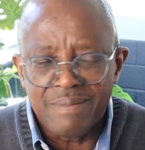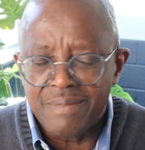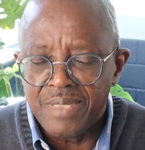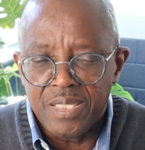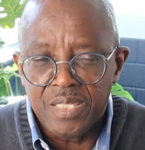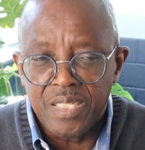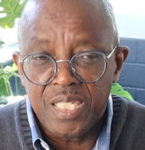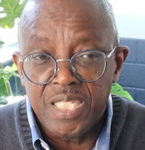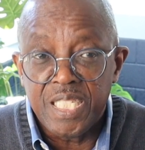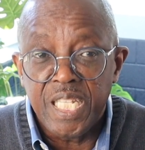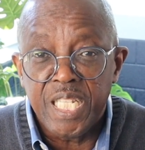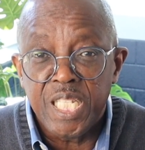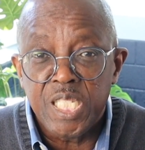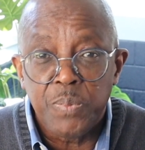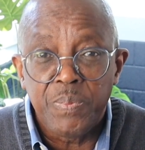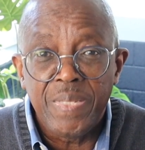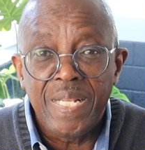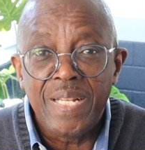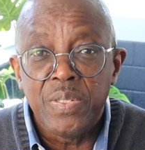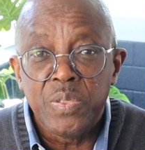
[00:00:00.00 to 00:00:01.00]
he, he thinks it's
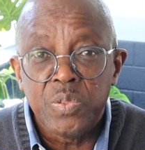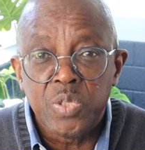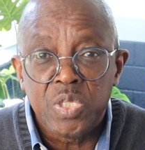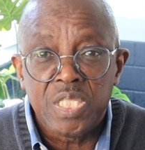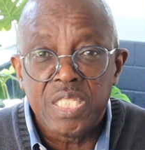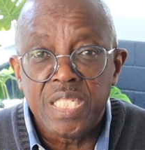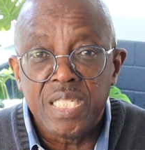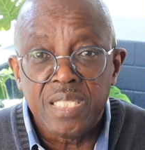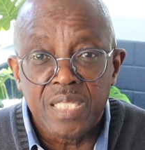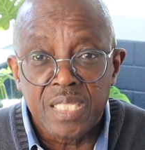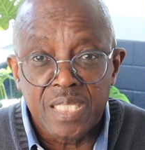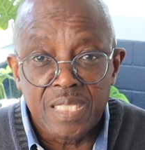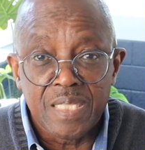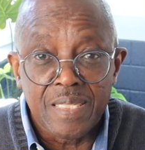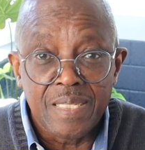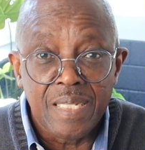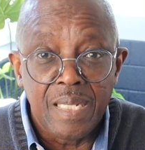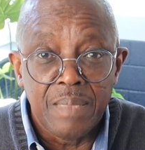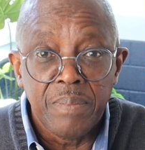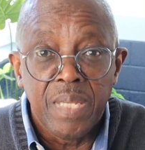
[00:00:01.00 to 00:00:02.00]
below Jesus to
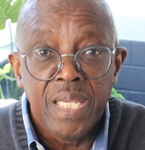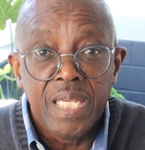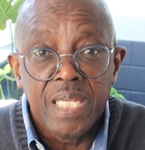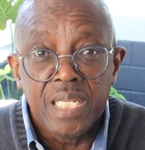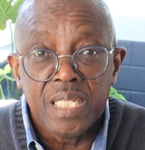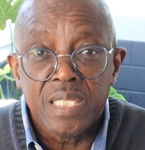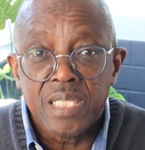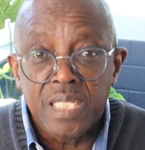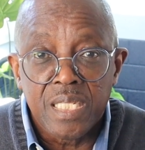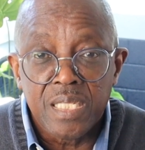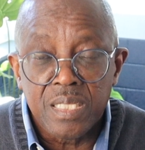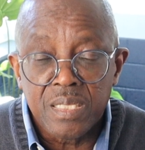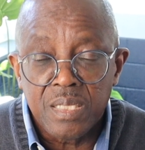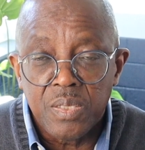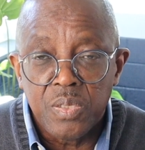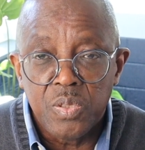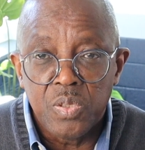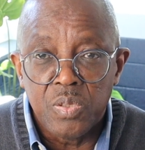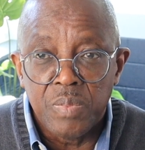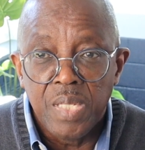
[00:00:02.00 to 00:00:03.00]
come into his
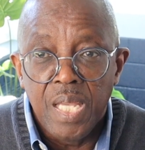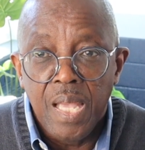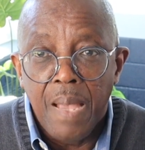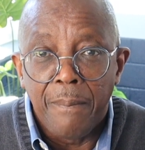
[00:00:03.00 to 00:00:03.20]
home.